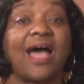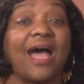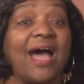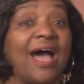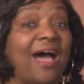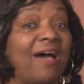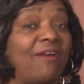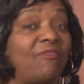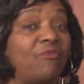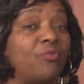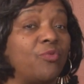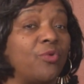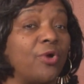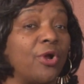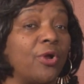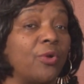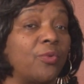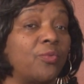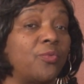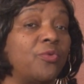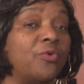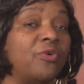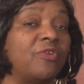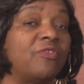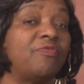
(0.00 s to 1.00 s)
I've
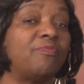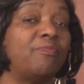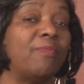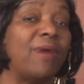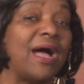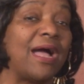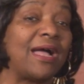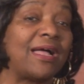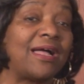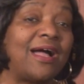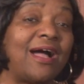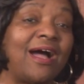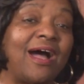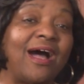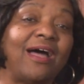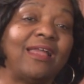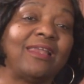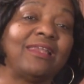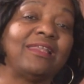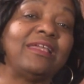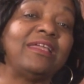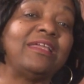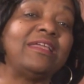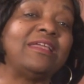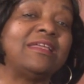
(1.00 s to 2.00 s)
worked with my
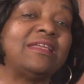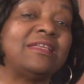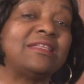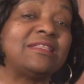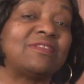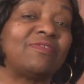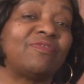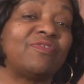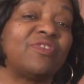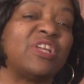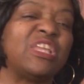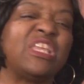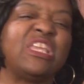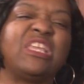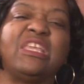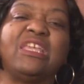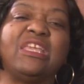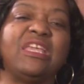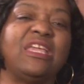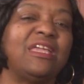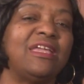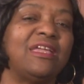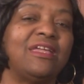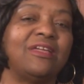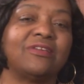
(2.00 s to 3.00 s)
colleagues for
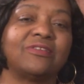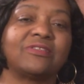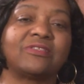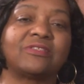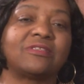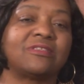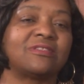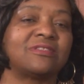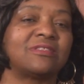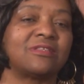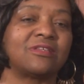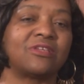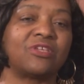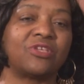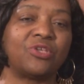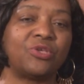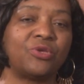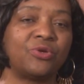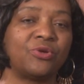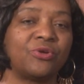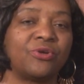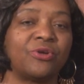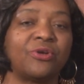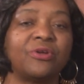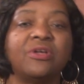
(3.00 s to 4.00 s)
years to
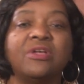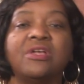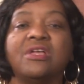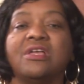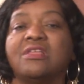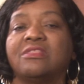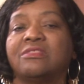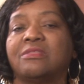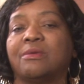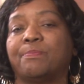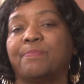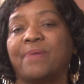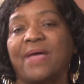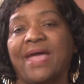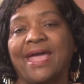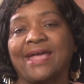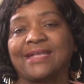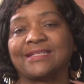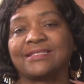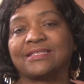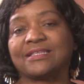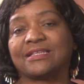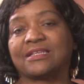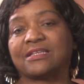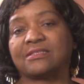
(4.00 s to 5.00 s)
secure the
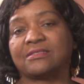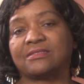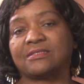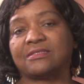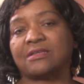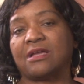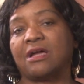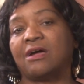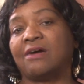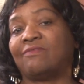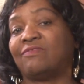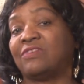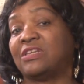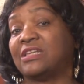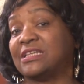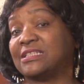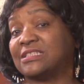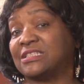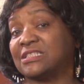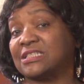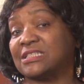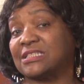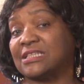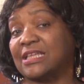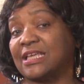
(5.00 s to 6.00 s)
passage of
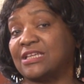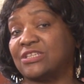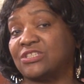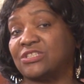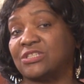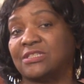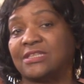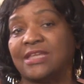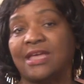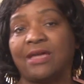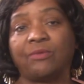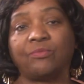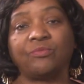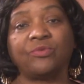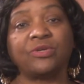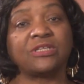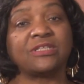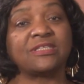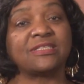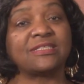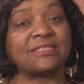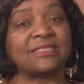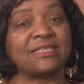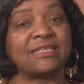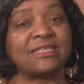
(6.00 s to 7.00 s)
legislation that would
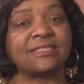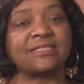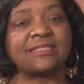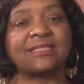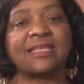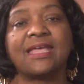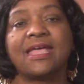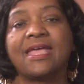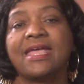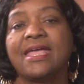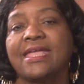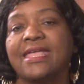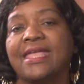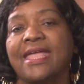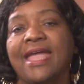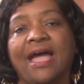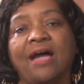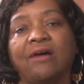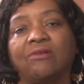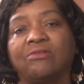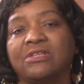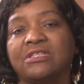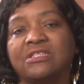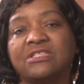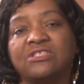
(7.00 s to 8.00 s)
assist
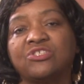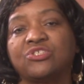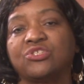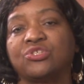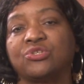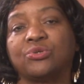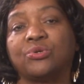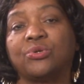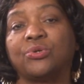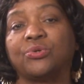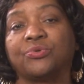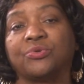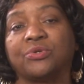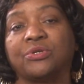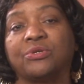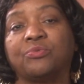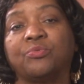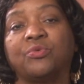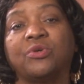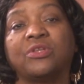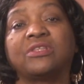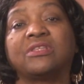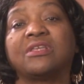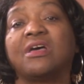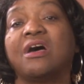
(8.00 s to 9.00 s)
countless children
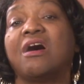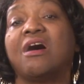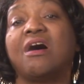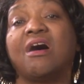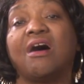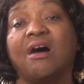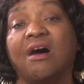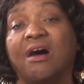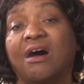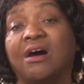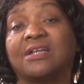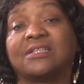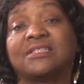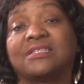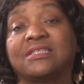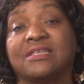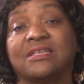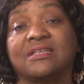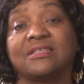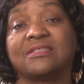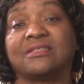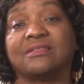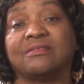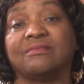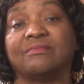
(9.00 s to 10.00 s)
with
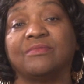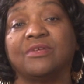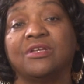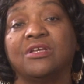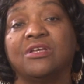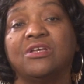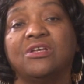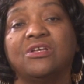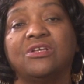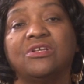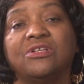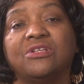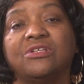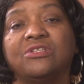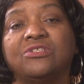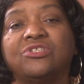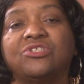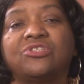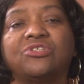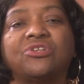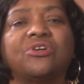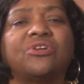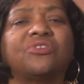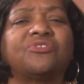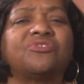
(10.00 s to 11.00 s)
autism,
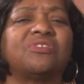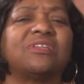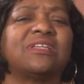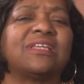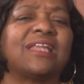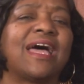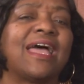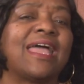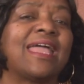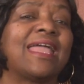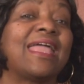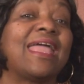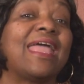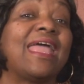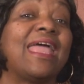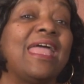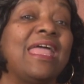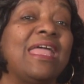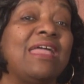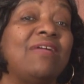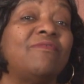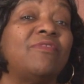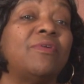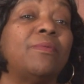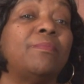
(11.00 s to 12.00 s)
children like
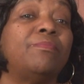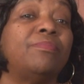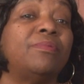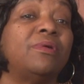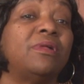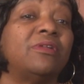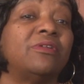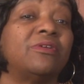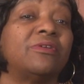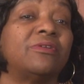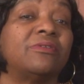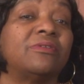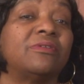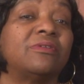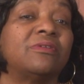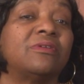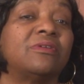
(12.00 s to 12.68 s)
Ava Bullard,